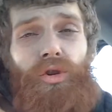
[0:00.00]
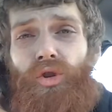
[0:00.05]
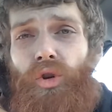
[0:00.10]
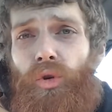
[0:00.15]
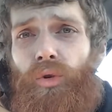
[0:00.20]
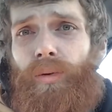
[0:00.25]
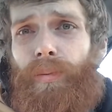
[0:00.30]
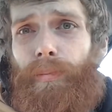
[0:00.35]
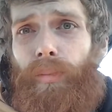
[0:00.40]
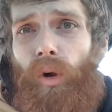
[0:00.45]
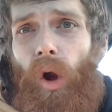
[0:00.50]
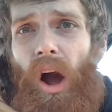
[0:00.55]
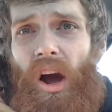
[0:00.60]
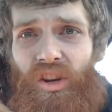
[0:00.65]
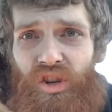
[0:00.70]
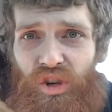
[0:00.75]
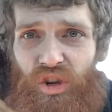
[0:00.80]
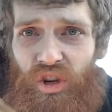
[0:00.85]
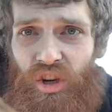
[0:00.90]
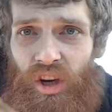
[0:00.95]

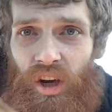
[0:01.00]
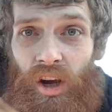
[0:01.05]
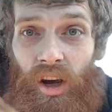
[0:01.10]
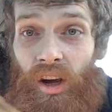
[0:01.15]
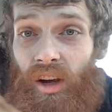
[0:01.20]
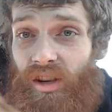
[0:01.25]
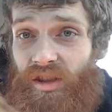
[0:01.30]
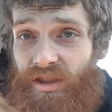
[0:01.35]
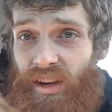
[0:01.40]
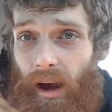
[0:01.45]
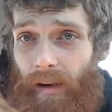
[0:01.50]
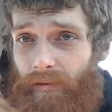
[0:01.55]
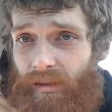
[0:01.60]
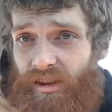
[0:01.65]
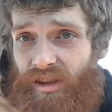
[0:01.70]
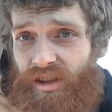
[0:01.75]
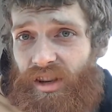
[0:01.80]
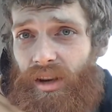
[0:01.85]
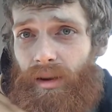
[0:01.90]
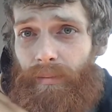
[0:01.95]
toothbrush is
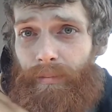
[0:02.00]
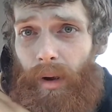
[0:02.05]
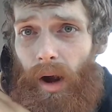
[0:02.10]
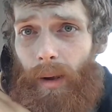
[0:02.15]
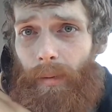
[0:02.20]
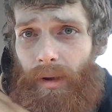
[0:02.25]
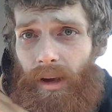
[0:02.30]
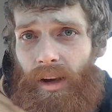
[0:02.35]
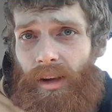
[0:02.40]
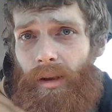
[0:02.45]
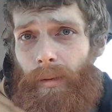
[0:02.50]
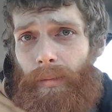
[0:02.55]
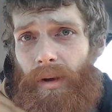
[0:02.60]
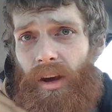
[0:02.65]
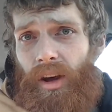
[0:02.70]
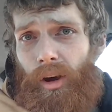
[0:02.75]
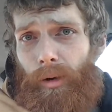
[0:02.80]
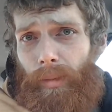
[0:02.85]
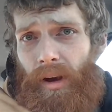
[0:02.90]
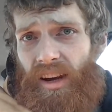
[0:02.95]
obviously probably going to
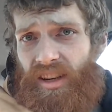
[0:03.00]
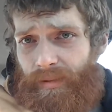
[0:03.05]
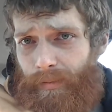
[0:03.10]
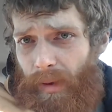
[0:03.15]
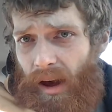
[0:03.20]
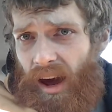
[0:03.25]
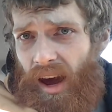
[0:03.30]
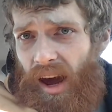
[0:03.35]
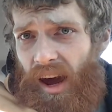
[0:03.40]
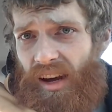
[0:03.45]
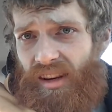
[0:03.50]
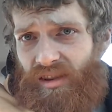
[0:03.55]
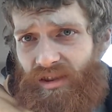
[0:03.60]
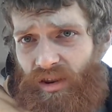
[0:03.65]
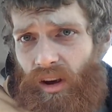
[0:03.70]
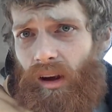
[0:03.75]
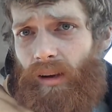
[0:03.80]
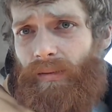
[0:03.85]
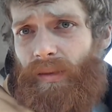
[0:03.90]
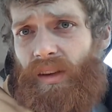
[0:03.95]
be your best bet at
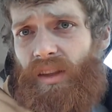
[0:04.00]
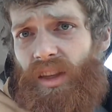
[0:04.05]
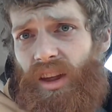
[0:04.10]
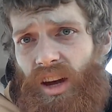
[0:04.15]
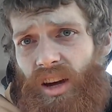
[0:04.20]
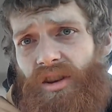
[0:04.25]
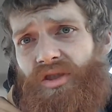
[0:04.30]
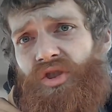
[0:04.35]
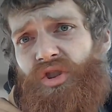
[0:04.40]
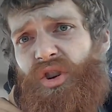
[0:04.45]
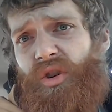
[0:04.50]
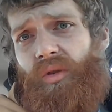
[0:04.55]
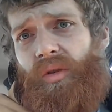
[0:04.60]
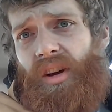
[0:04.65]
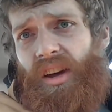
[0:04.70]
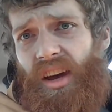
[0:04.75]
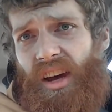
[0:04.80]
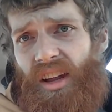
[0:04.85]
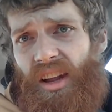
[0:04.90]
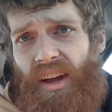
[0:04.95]
solving the issue
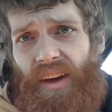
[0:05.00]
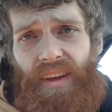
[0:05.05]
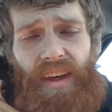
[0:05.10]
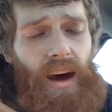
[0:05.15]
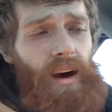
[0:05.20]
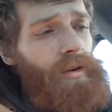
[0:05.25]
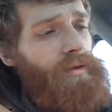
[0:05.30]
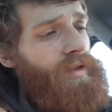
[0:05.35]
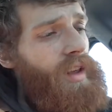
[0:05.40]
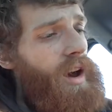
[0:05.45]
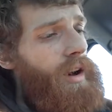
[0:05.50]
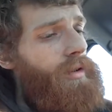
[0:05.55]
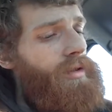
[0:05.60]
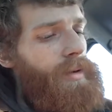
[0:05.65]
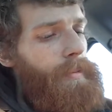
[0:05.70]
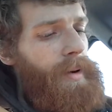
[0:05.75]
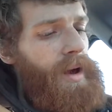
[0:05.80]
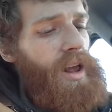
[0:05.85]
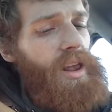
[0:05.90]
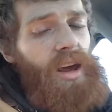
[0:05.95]
and getting it out. Now,
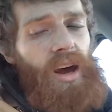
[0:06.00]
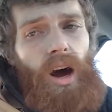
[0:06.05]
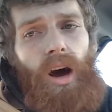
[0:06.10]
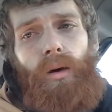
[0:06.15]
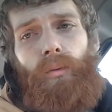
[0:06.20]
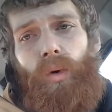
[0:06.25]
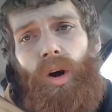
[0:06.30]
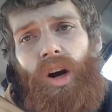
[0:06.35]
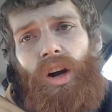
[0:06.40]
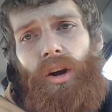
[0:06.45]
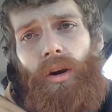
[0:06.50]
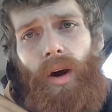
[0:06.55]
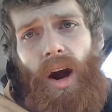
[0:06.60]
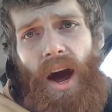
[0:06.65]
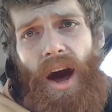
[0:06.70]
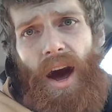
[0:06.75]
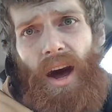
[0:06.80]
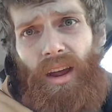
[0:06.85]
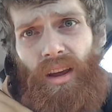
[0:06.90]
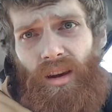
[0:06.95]
depending on where you're
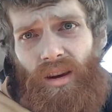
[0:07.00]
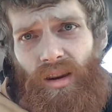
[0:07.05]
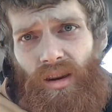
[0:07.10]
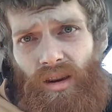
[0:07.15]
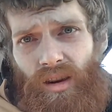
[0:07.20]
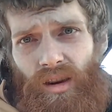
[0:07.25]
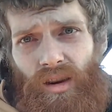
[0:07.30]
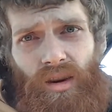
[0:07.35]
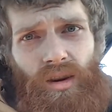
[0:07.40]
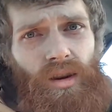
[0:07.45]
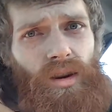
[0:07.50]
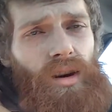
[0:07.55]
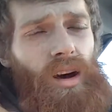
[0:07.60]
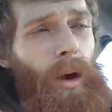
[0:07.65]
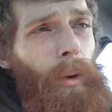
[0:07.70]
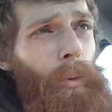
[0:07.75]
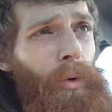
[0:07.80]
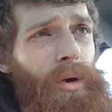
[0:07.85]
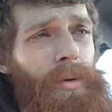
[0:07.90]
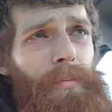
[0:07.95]
at,
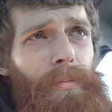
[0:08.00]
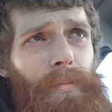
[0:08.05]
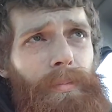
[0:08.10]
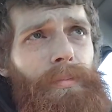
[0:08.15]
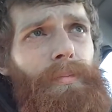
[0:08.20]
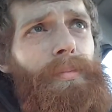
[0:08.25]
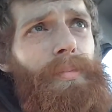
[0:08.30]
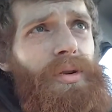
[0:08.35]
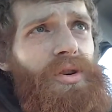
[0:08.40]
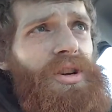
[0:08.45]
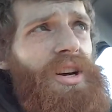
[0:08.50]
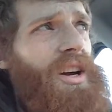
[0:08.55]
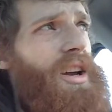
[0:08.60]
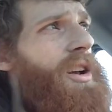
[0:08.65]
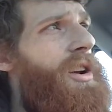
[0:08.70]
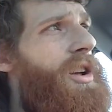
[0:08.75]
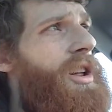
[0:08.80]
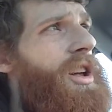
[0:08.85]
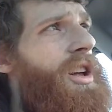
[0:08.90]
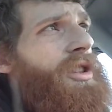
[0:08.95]
I wouldn't
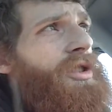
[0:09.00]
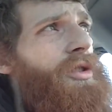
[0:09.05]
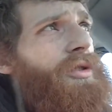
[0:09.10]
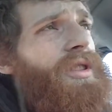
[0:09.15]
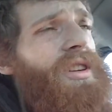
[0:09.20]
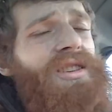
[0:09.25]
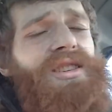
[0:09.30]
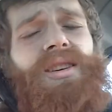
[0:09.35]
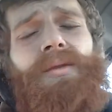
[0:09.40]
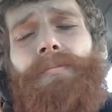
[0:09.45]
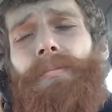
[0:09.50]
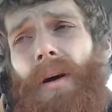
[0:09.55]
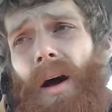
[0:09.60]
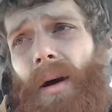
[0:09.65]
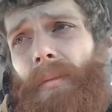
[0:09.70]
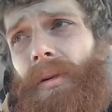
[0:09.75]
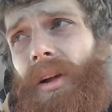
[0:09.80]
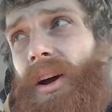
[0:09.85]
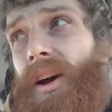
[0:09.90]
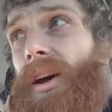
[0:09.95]
particularly do this in
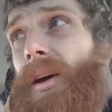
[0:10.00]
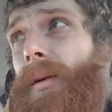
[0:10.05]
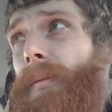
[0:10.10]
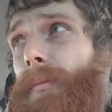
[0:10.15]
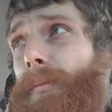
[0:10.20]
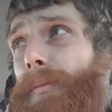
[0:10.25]
public,